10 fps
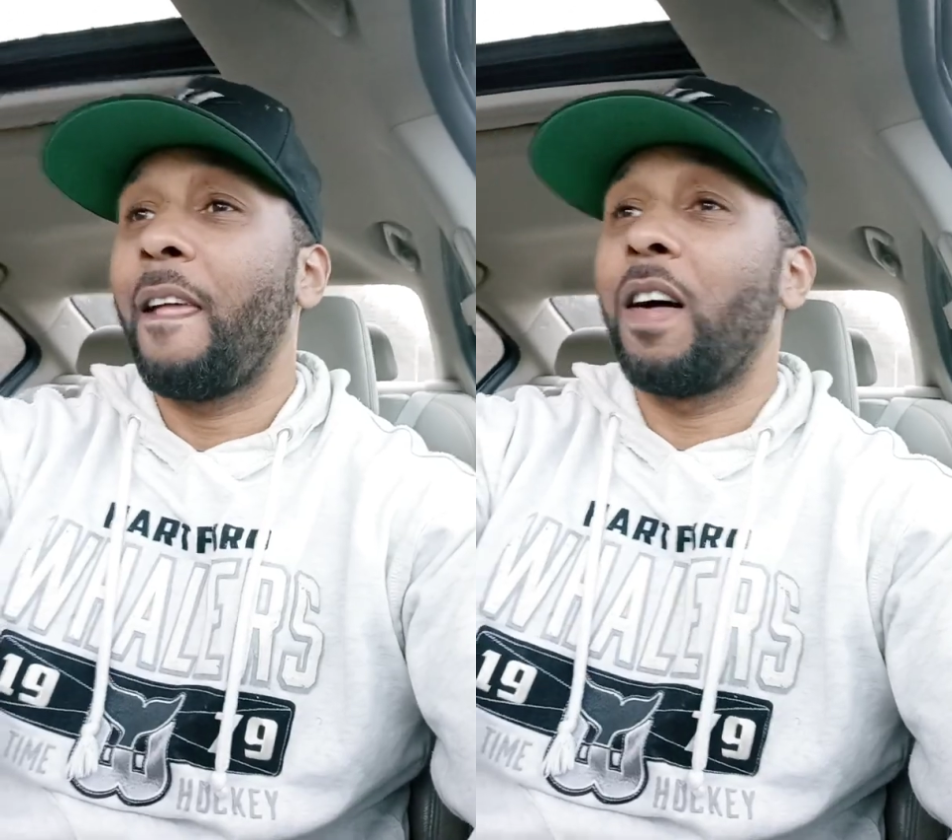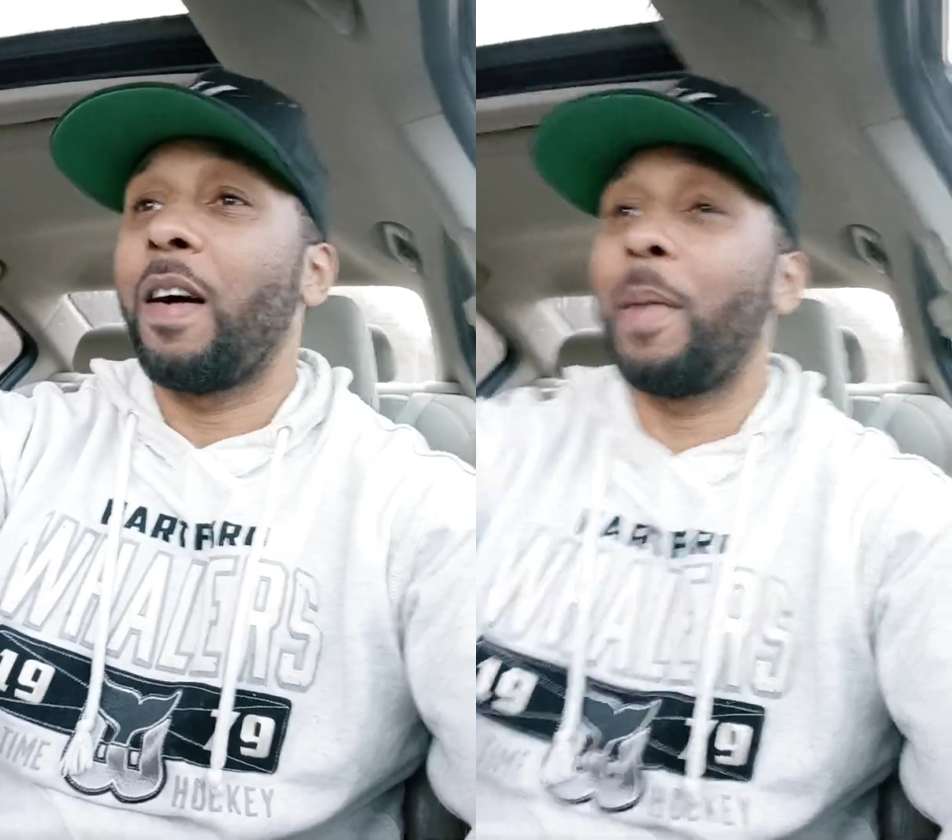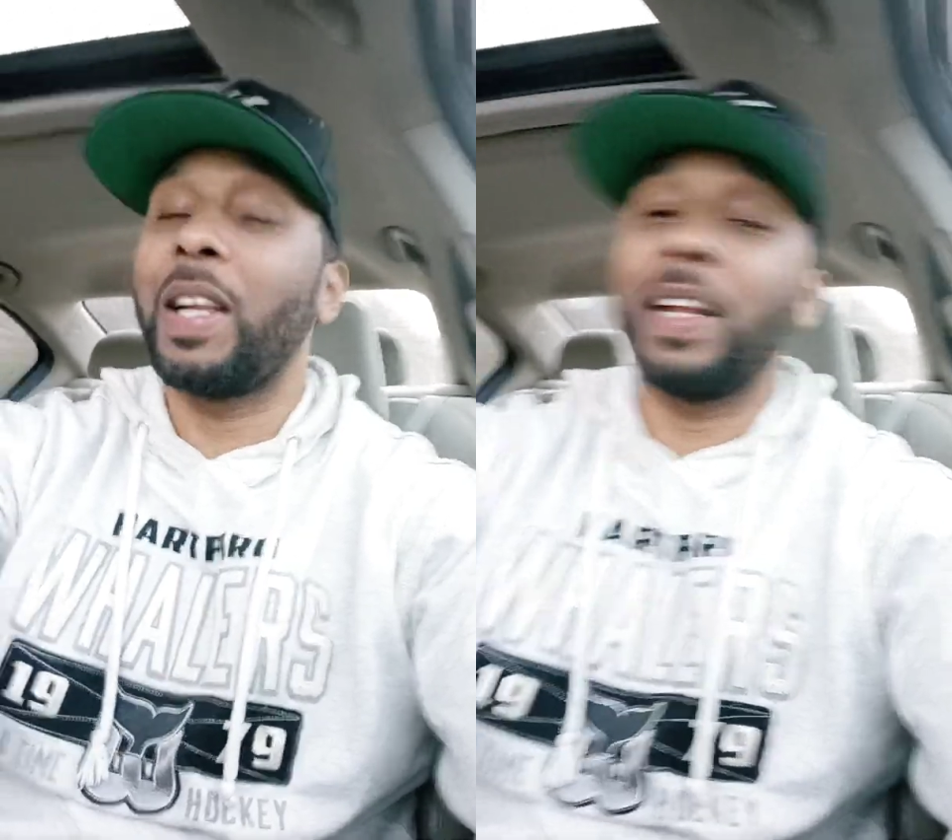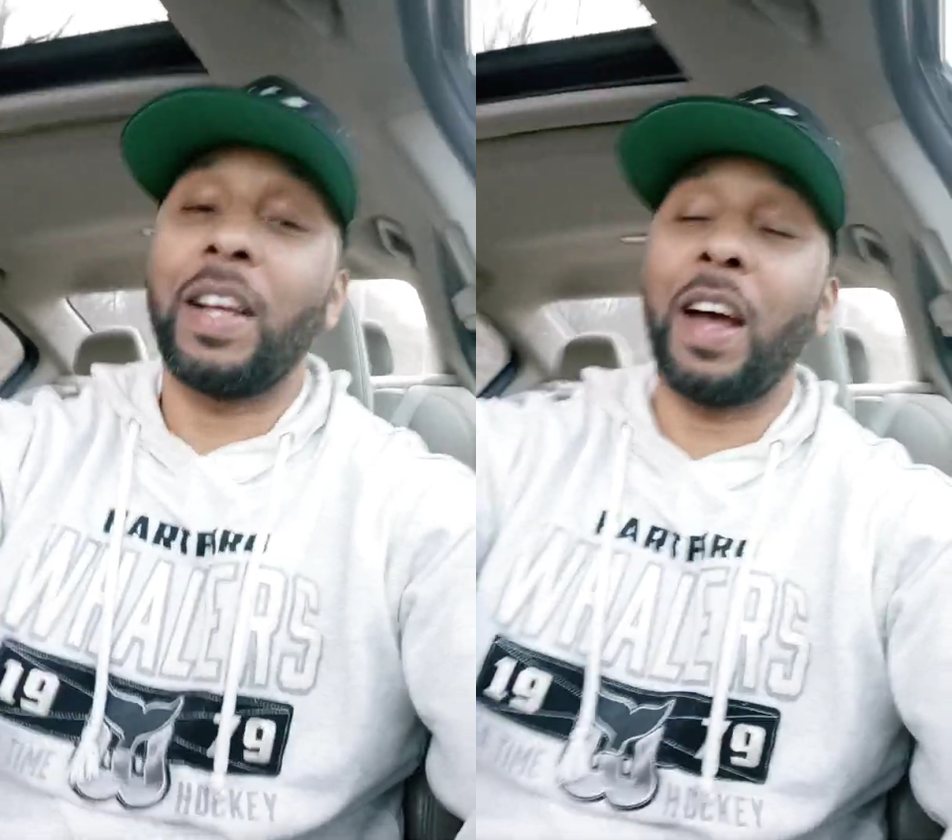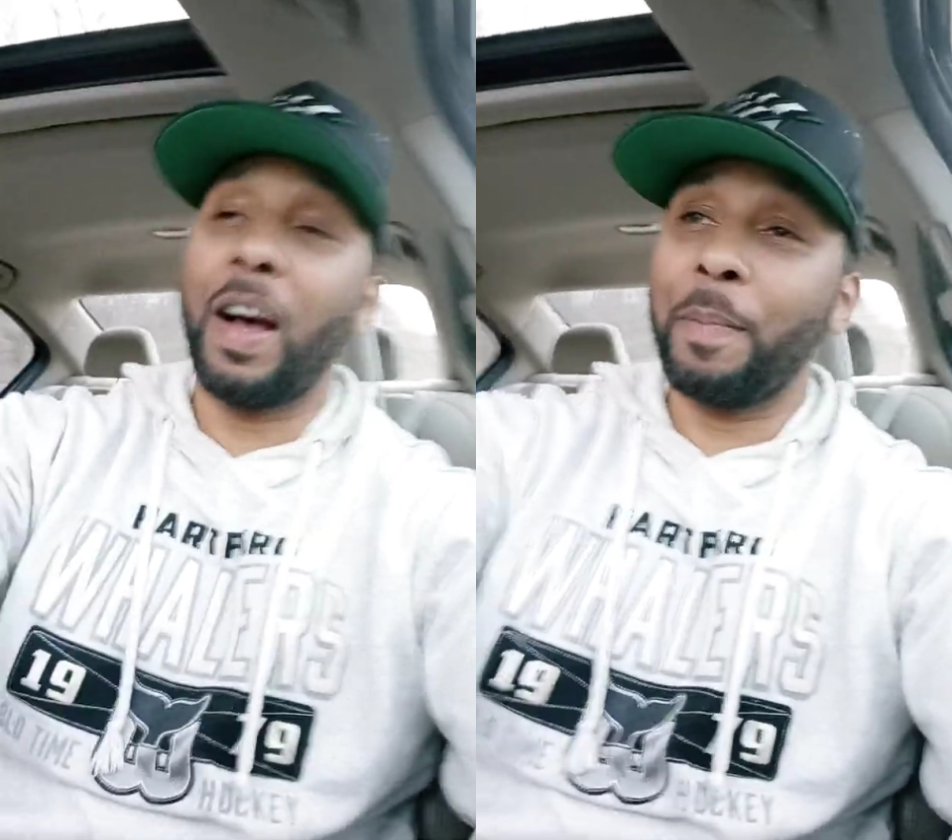I need a
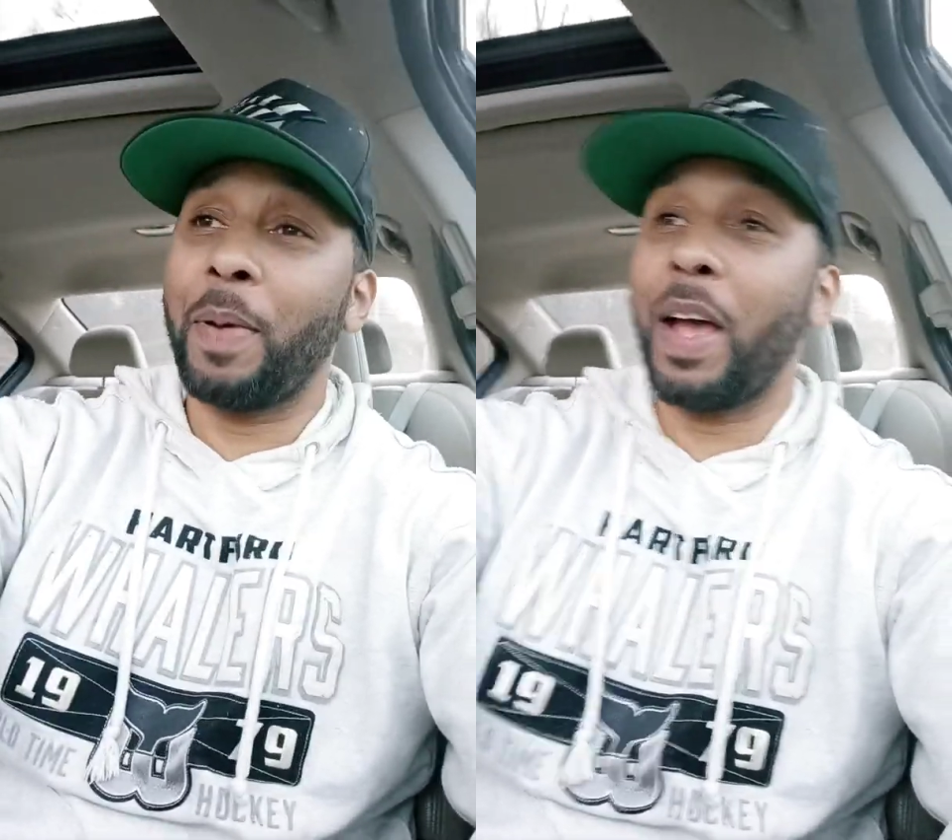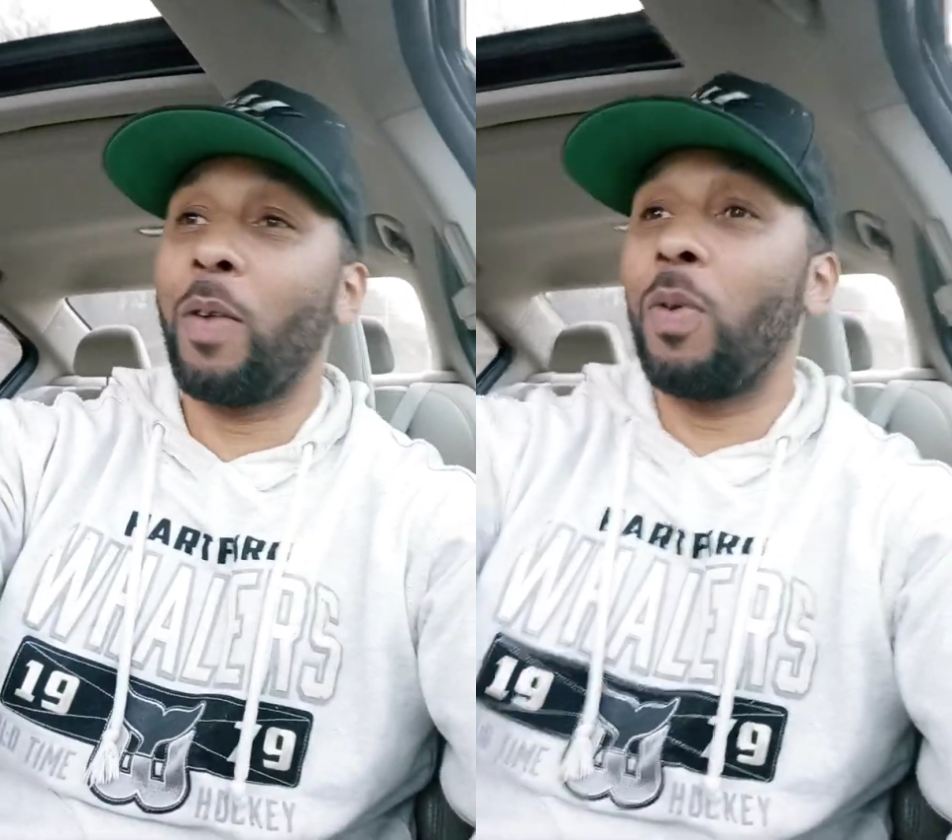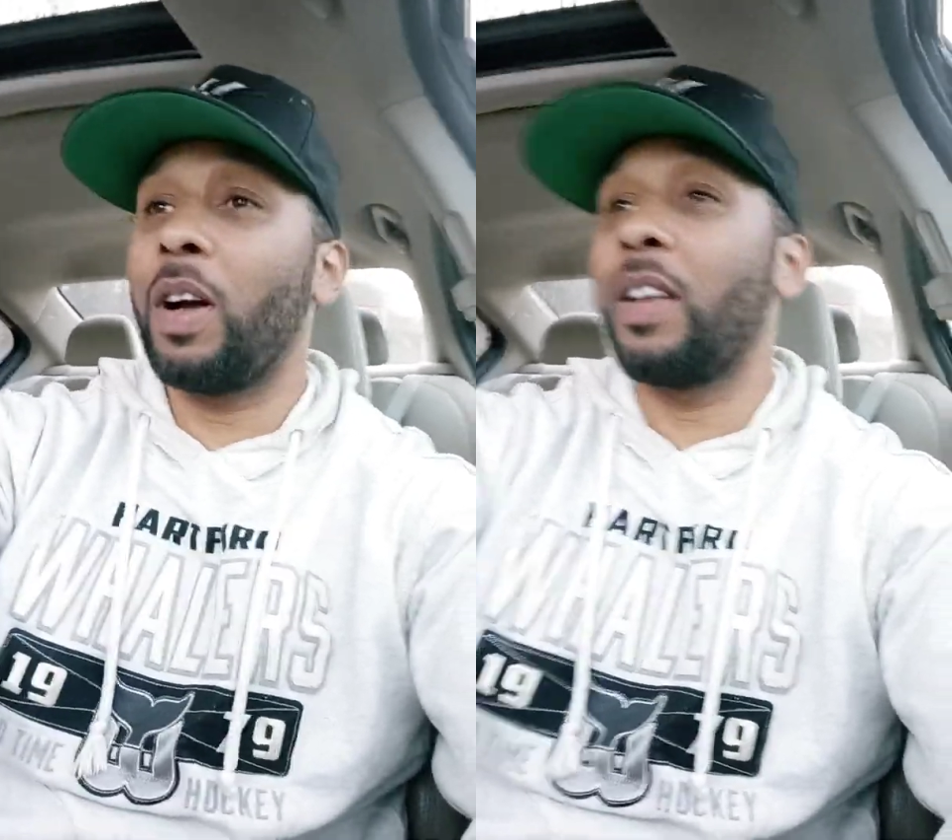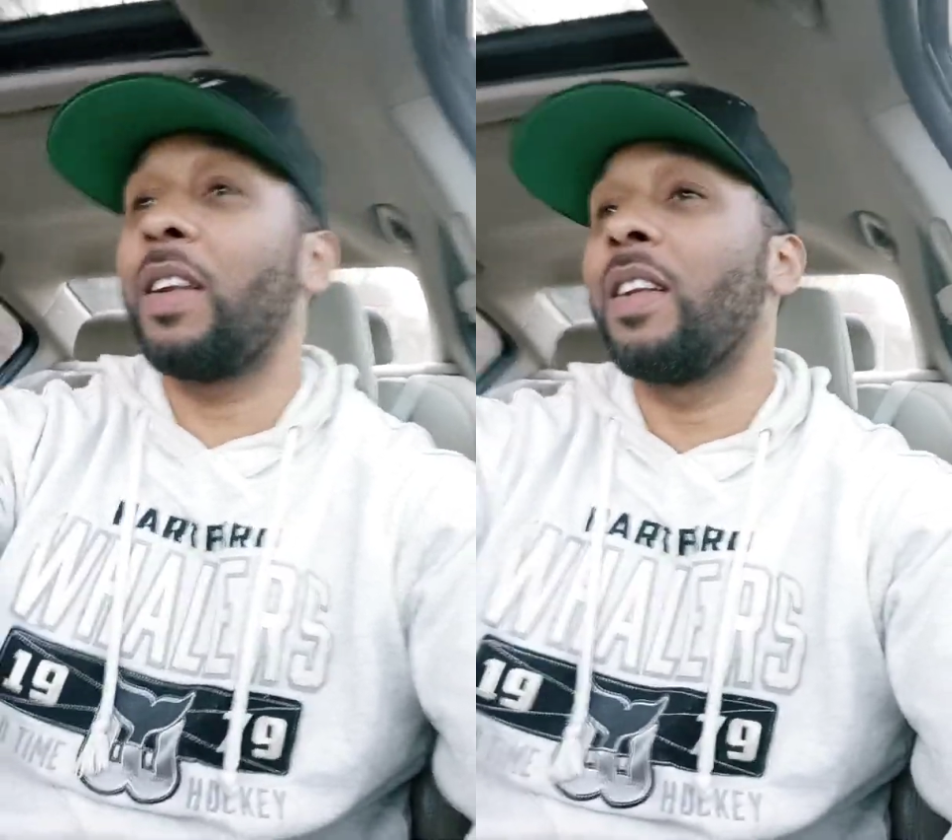compact one,